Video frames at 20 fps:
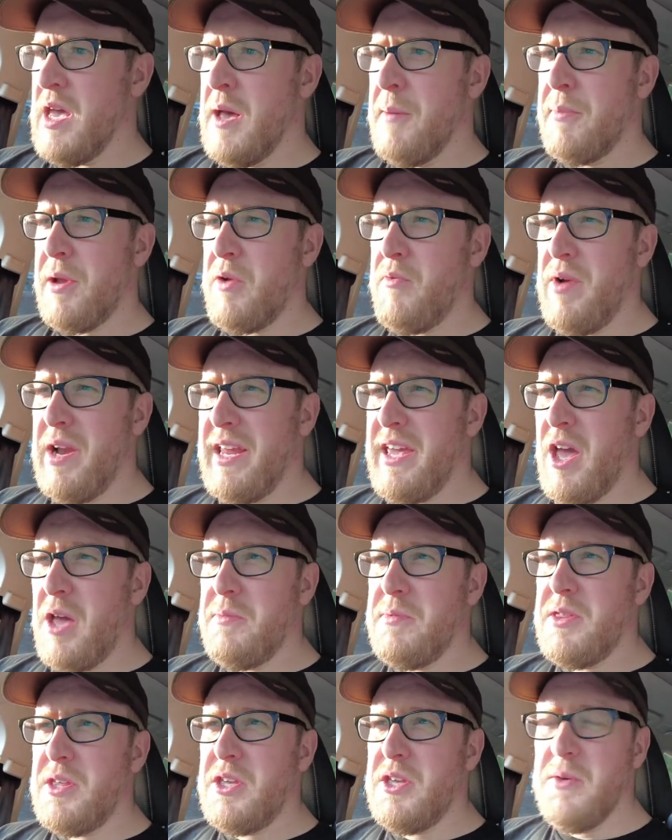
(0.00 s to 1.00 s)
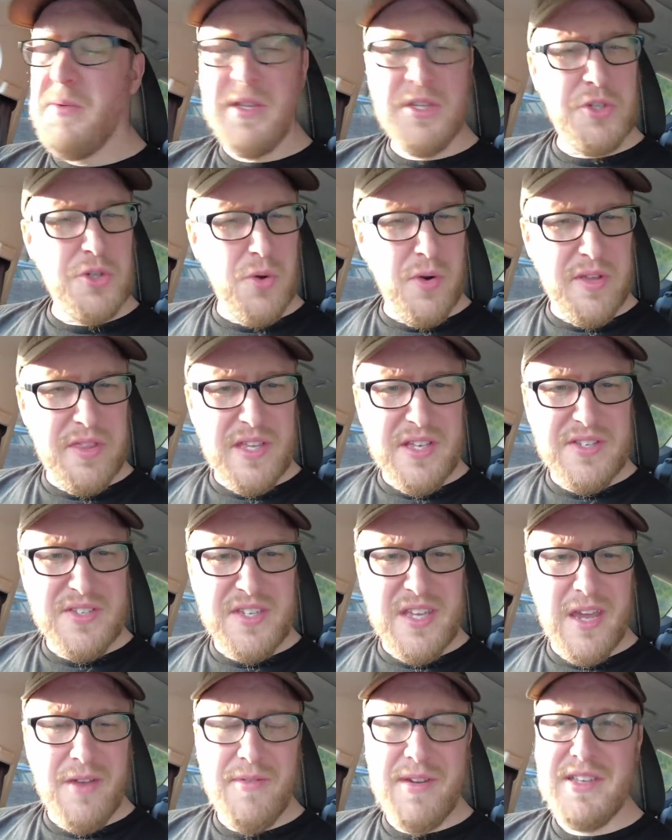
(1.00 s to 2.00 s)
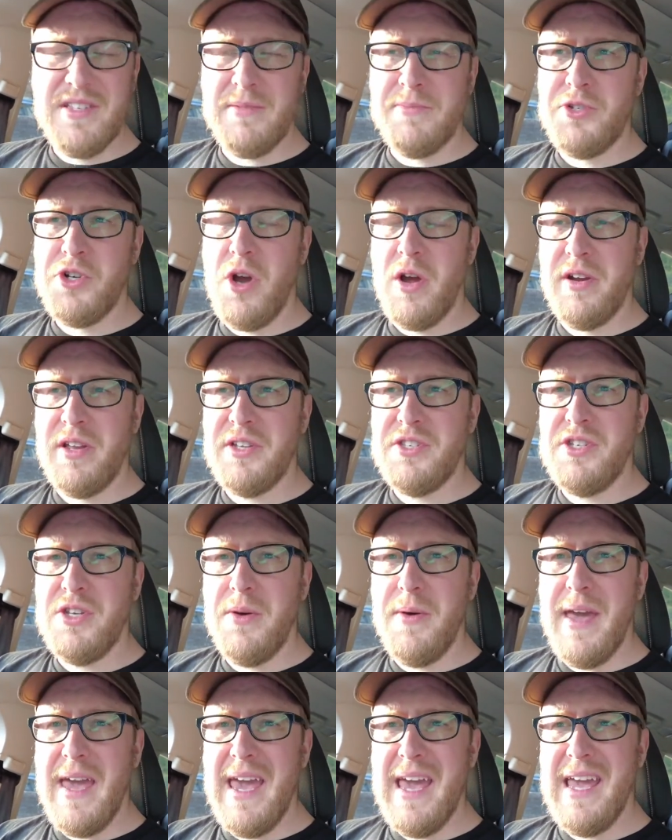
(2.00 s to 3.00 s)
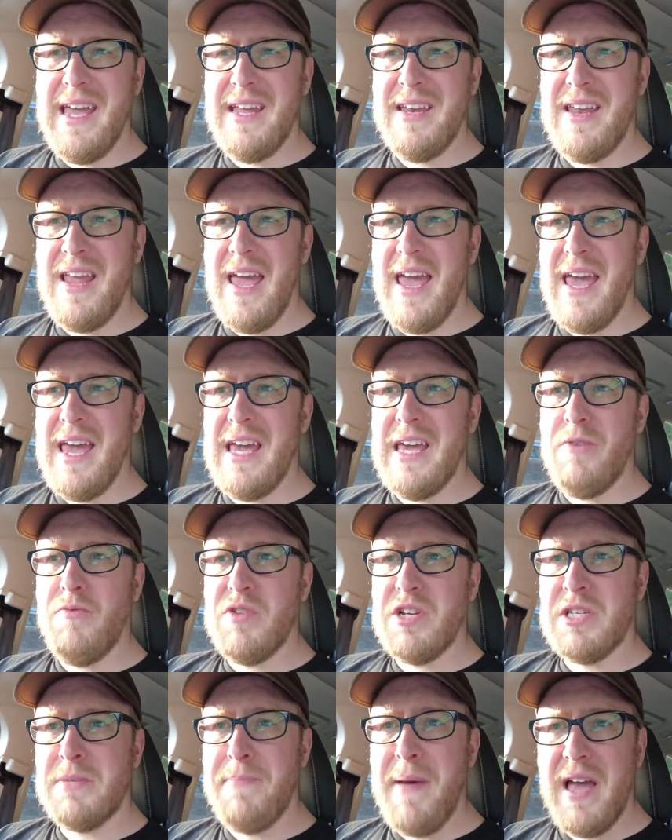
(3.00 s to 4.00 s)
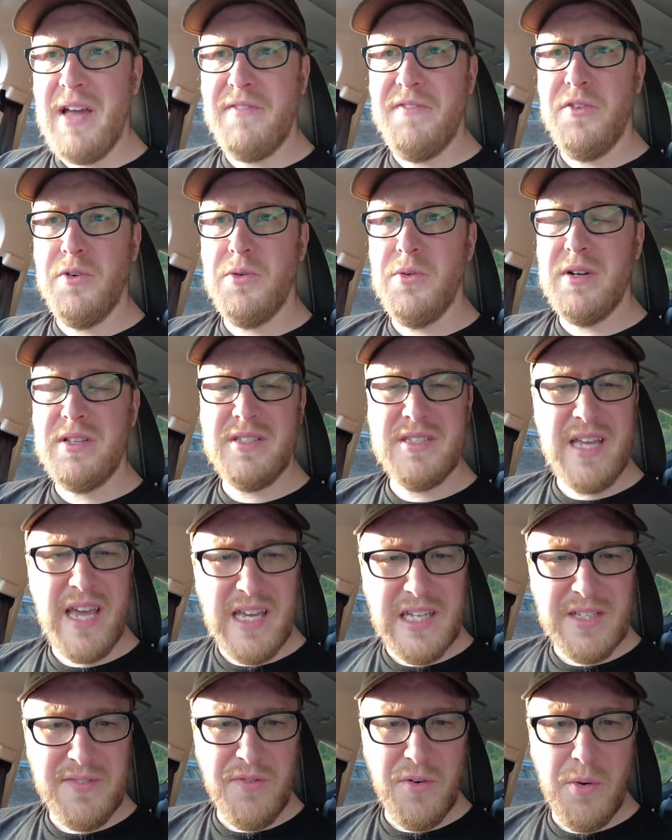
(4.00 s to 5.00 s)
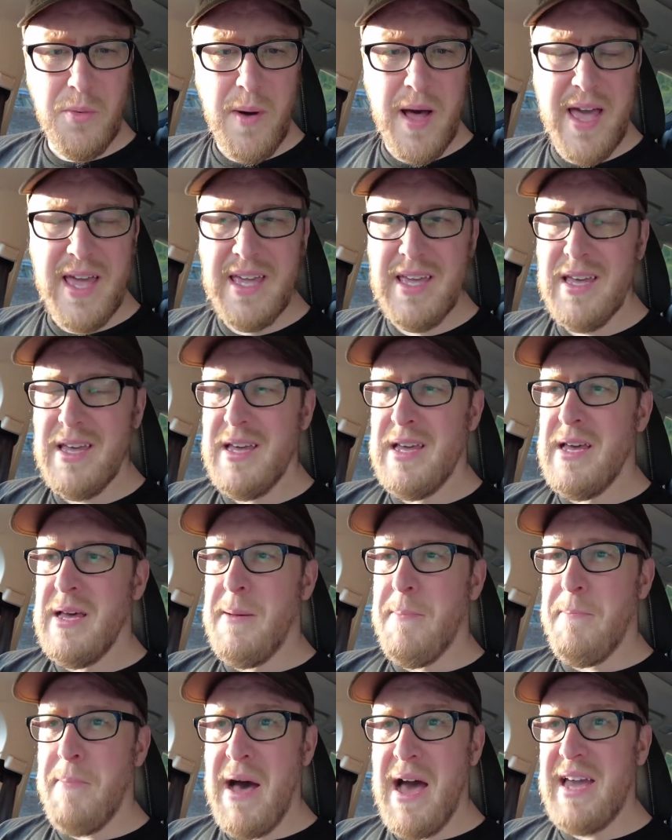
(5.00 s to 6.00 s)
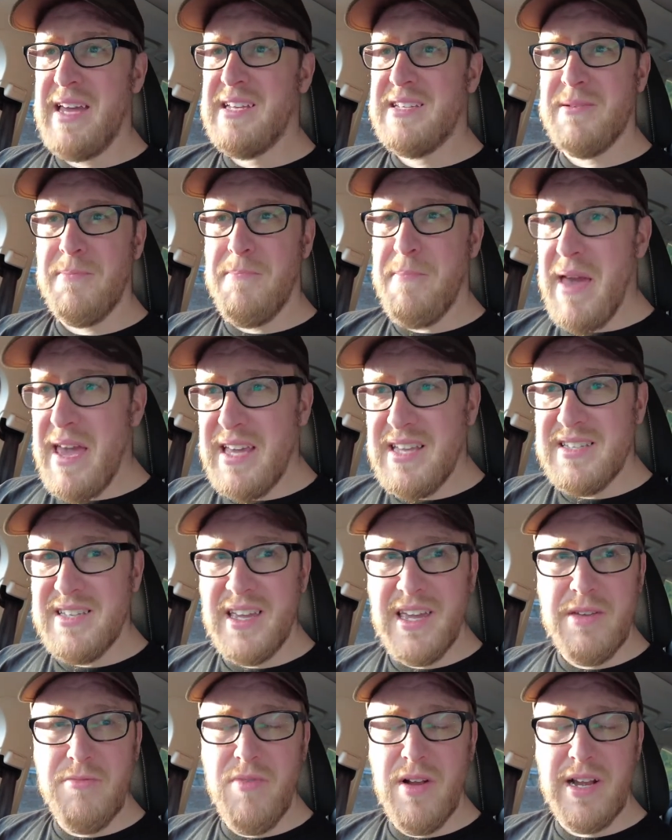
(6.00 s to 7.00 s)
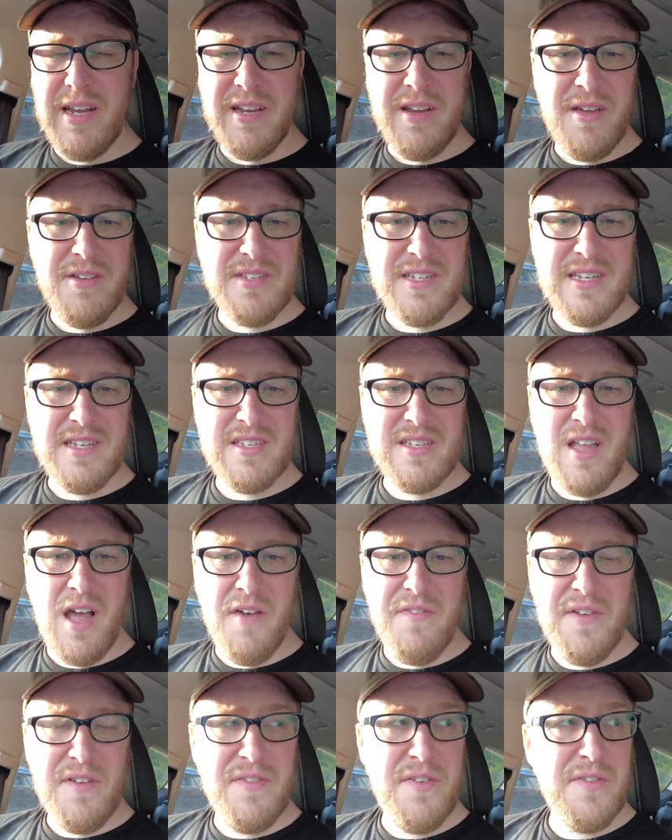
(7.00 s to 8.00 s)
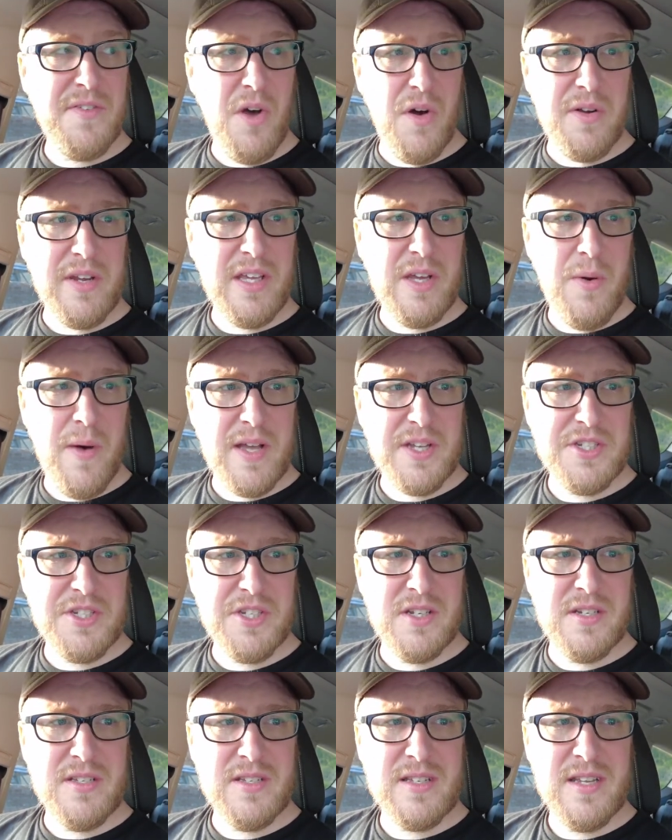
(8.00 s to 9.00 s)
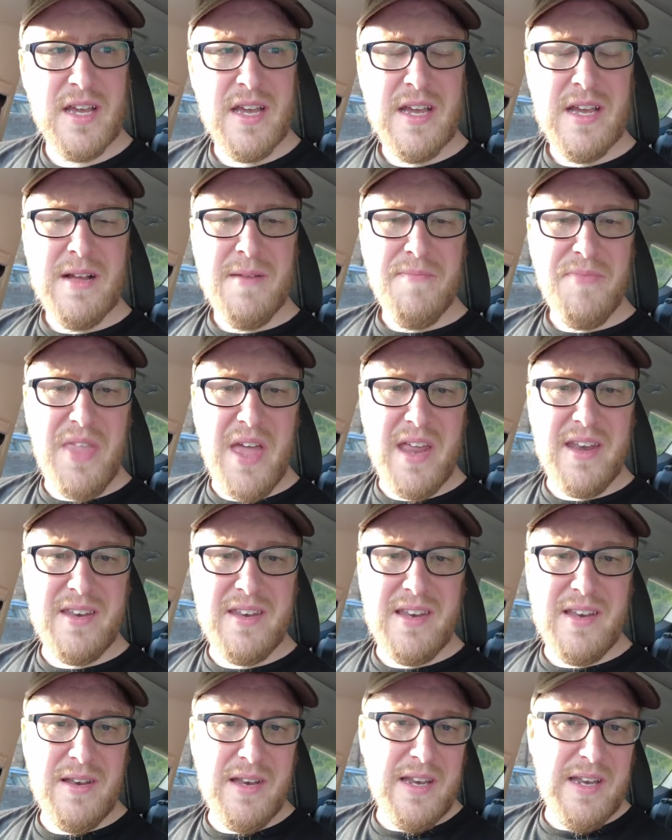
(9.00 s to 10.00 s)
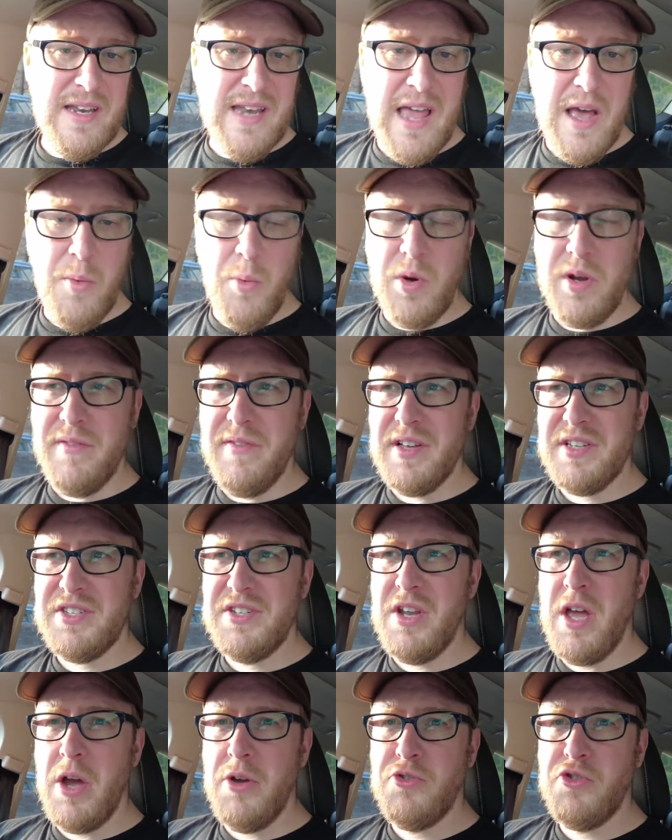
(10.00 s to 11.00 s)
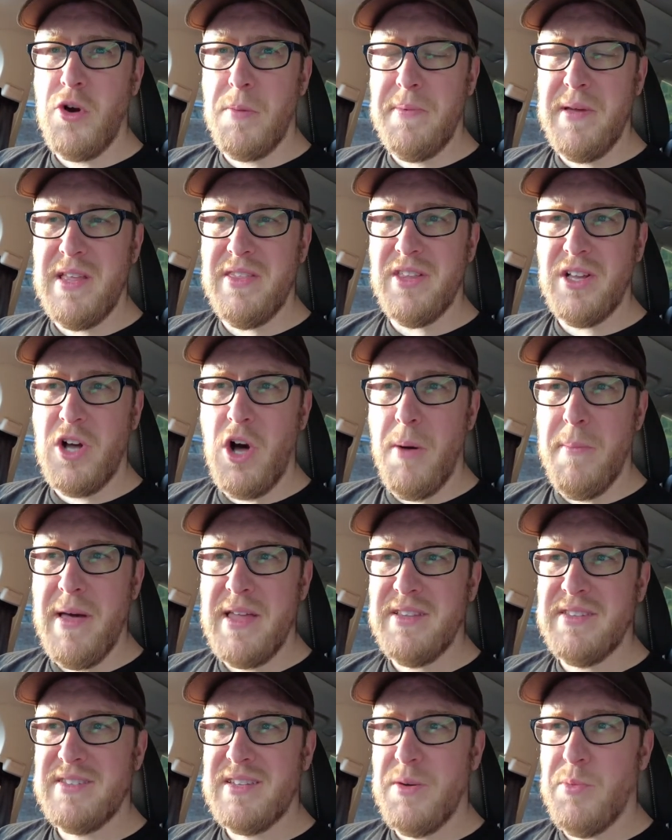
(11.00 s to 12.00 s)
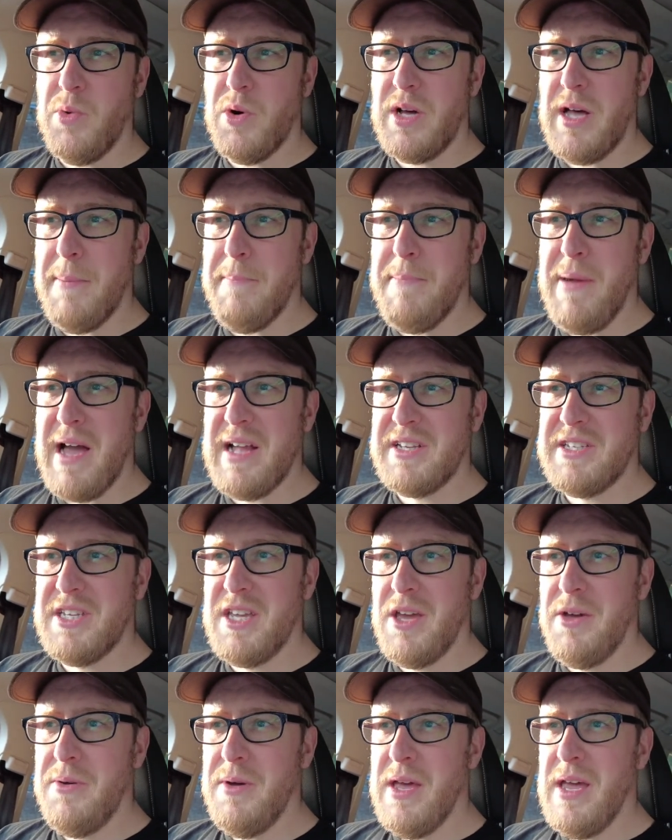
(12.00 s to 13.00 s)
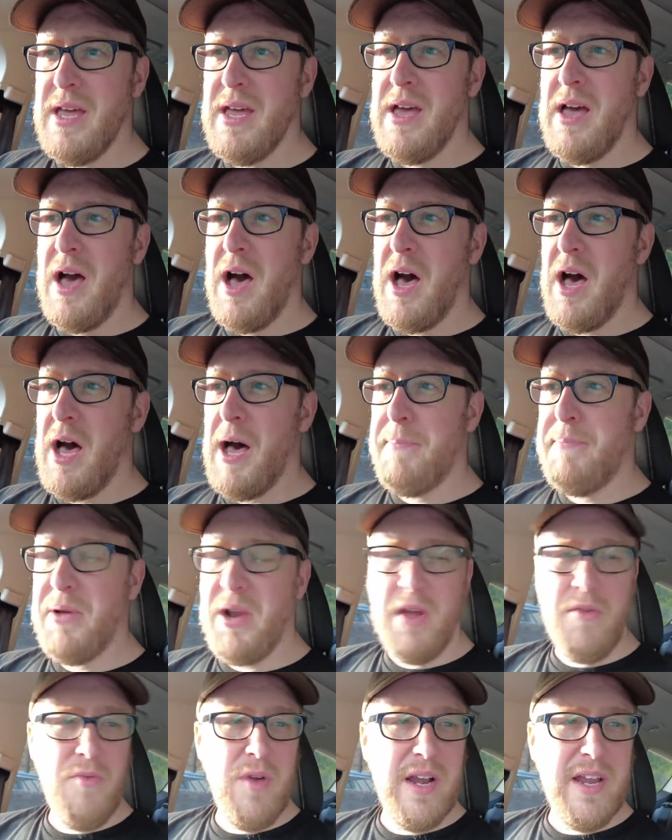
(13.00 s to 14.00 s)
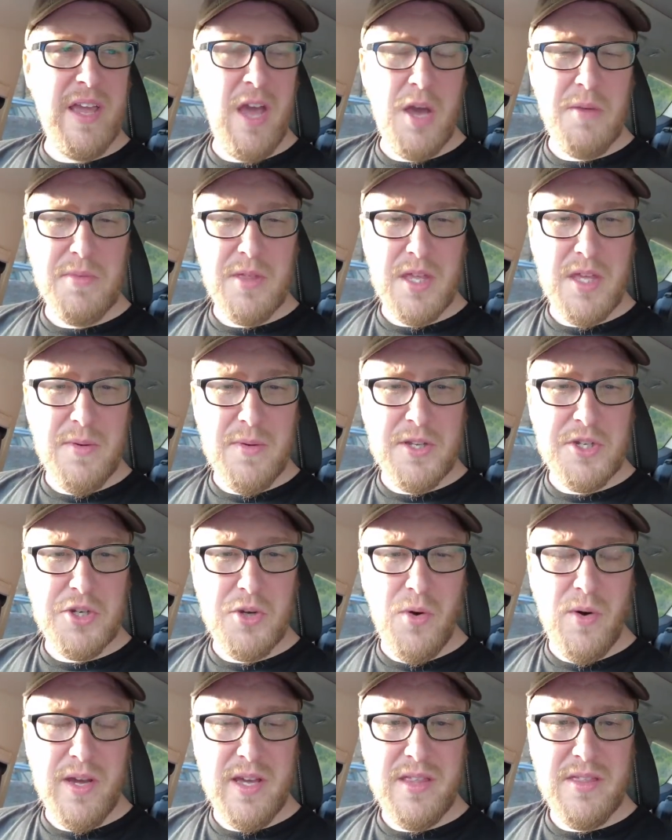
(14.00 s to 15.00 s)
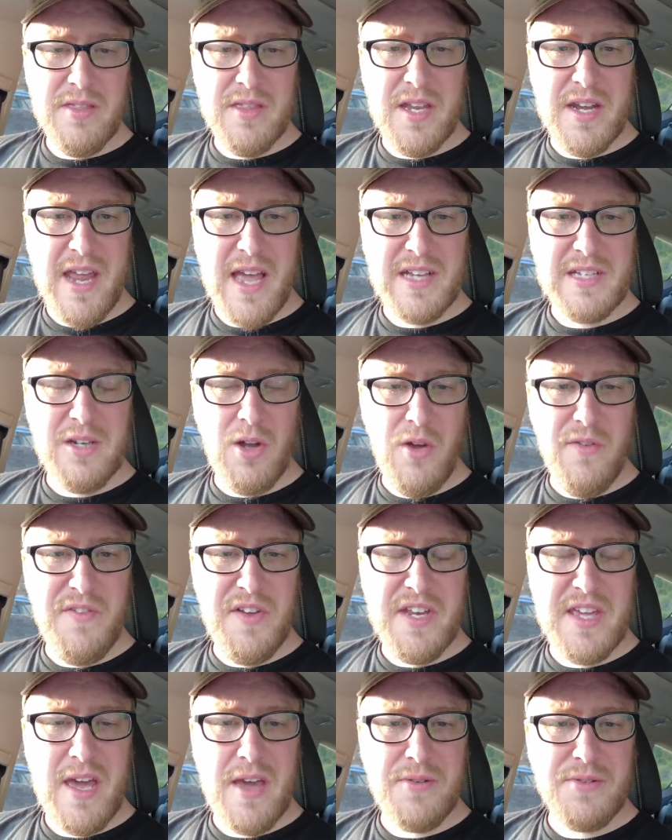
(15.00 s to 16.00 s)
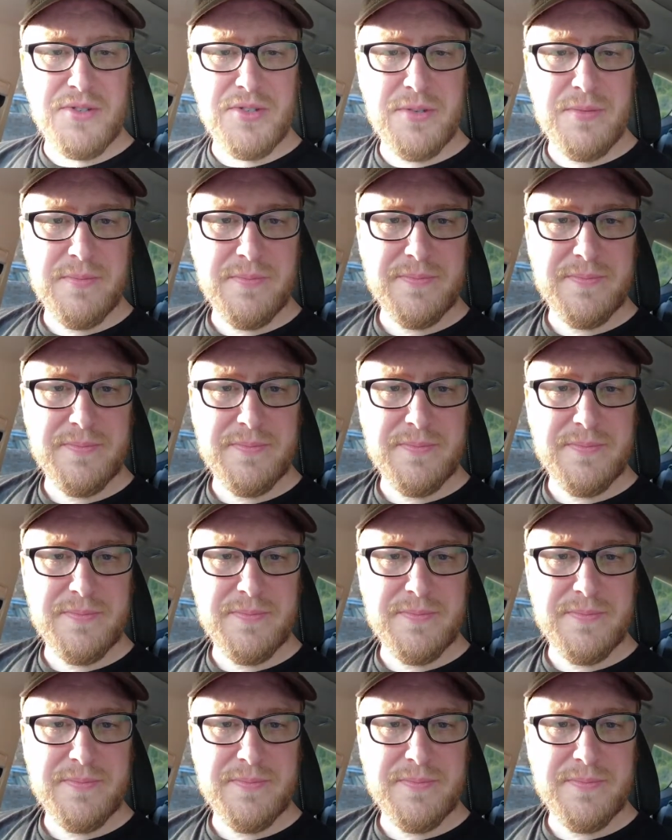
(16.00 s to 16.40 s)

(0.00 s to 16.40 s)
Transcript: but I really hope that you enjoy these series. I'm trying to do it in a respectful and tasteful way. Matt is amazing. He really knows his stuff. If you've got any questions, then let one of us know. Drop it in the comments and we'll come back to you. Uh, but I really hope that you enjoy the next lot of videos.